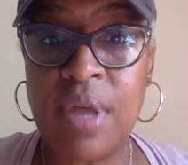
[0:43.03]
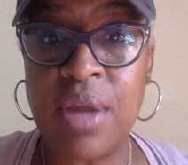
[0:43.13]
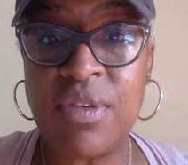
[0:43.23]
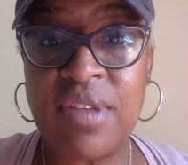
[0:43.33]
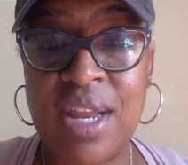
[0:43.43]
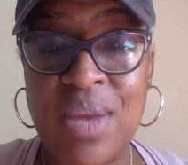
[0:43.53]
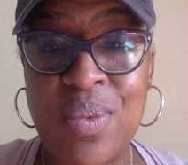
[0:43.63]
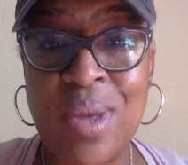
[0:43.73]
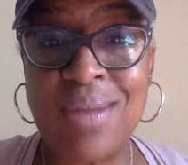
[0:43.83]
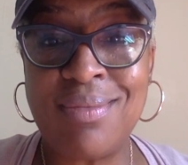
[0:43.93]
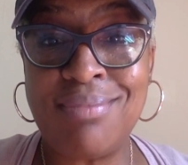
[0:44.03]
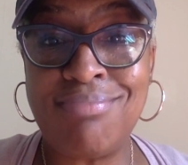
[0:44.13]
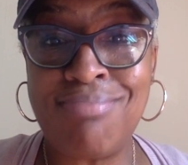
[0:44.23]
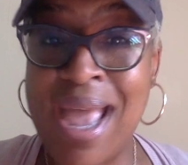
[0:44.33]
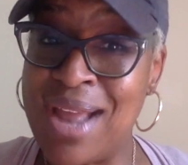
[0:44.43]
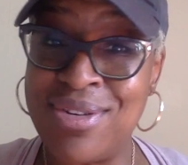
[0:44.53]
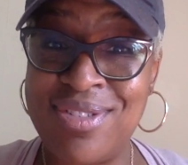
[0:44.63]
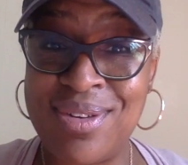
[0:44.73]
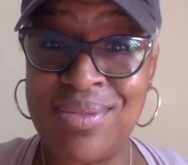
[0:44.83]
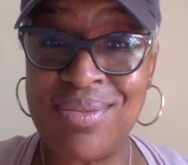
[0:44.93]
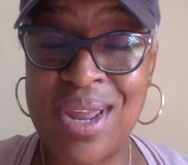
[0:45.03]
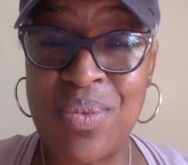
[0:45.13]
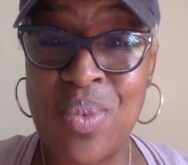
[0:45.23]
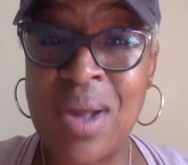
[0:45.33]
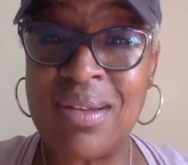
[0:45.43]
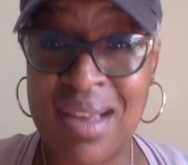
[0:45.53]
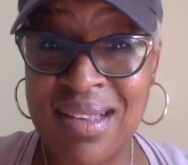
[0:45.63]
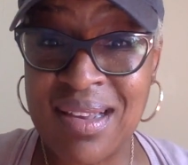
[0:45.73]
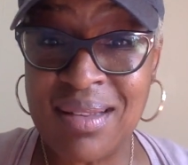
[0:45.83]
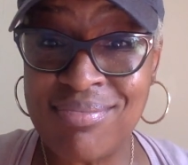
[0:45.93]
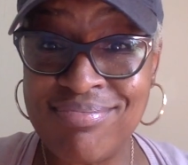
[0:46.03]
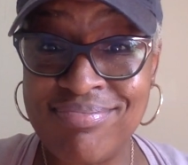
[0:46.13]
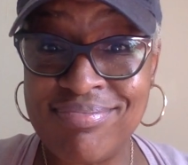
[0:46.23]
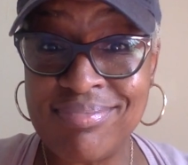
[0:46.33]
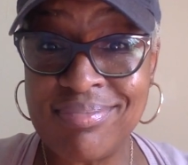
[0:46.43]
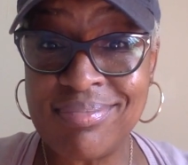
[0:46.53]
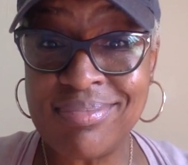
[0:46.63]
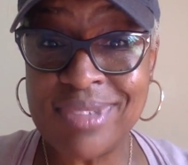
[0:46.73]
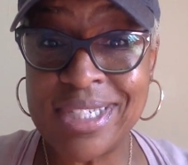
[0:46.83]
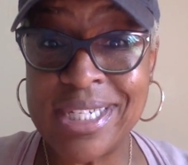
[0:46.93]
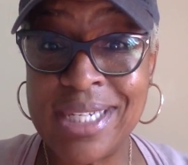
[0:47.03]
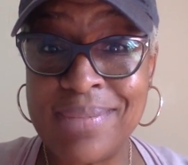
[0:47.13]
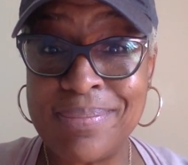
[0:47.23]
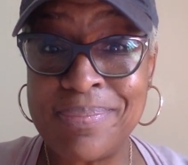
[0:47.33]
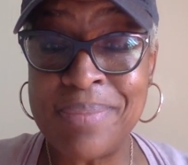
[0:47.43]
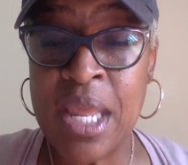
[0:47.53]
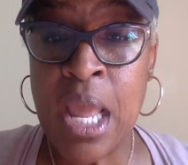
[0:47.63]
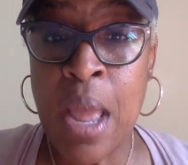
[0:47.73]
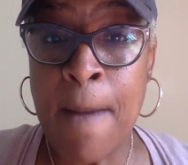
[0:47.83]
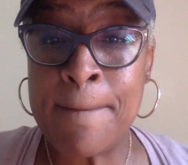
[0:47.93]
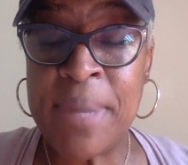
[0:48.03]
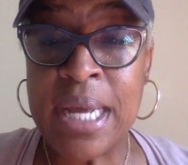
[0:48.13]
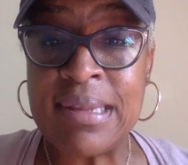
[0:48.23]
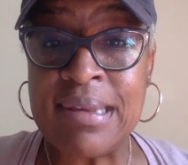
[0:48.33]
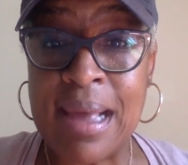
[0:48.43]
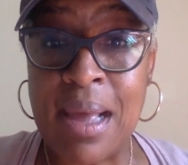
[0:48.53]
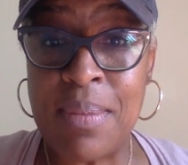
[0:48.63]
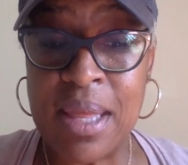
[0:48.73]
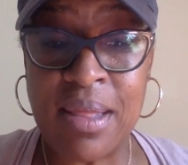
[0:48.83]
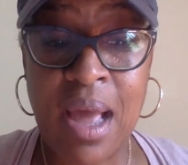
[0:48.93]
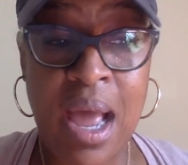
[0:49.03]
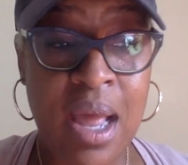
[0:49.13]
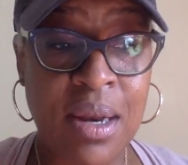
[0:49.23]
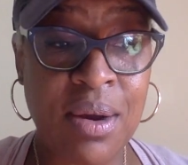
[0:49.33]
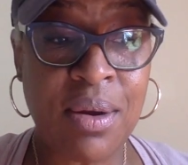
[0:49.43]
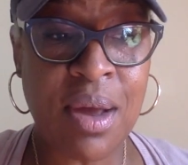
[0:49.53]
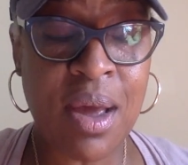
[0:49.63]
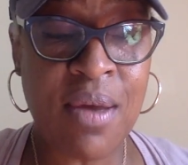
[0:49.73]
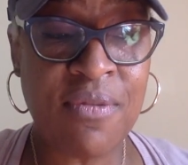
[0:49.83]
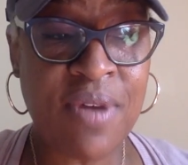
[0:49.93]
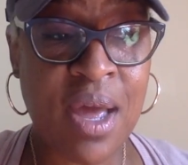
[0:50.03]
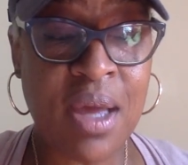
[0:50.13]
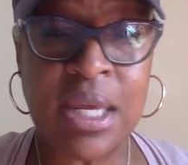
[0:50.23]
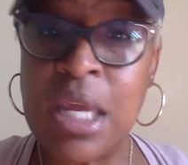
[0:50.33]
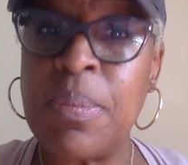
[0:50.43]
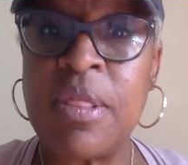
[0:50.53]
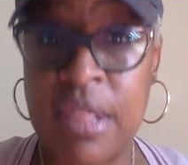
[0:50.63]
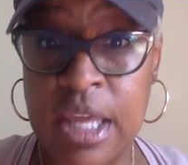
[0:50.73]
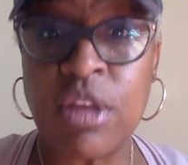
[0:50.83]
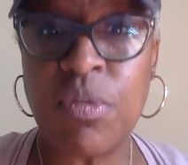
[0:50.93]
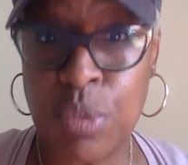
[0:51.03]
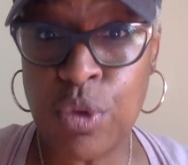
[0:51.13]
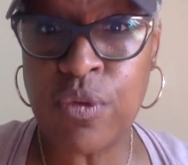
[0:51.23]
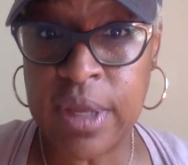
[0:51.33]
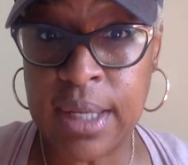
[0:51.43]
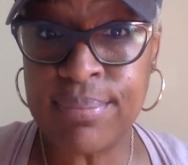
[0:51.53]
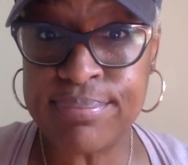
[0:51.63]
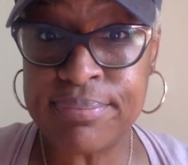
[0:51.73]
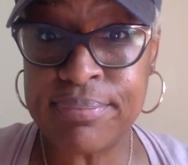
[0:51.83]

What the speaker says: understanding what matters and what doesn't, right? But in the honor of keeping things moving,